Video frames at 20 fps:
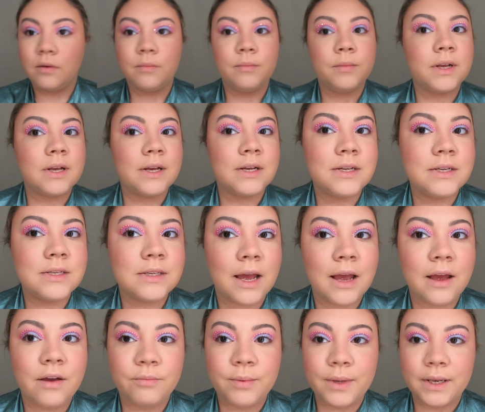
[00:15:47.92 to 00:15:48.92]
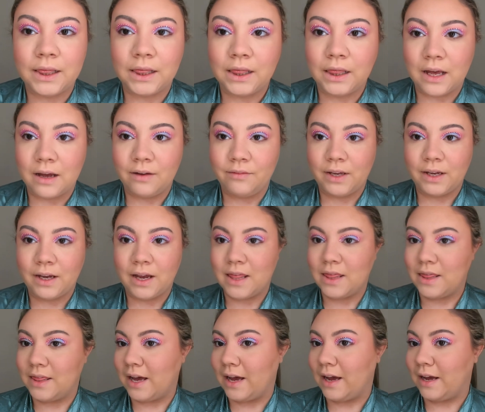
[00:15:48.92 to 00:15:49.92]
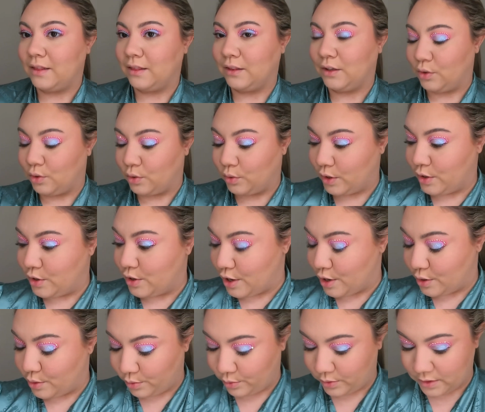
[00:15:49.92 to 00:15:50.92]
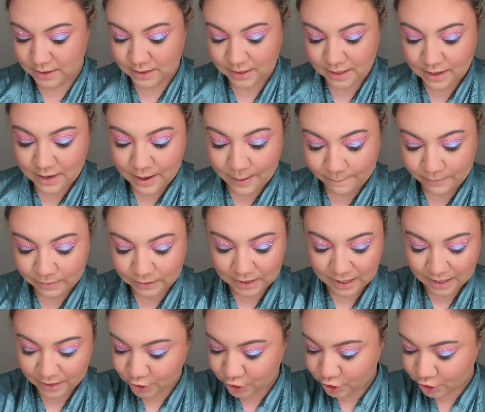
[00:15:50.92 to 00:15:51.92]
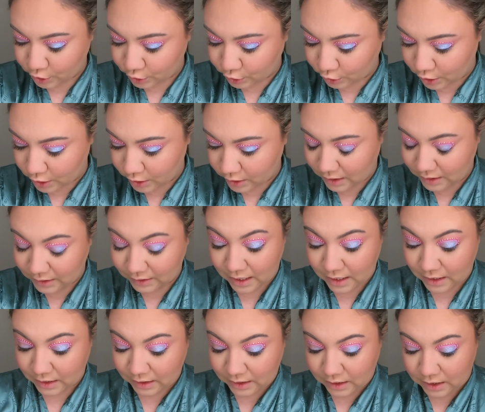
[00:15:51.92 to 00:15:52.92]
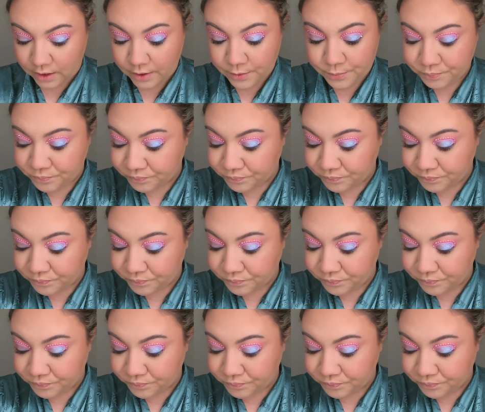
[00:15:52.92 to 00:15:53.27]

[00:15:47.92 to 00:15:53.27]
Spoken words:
Because I've been loving that little nose blushed look lately.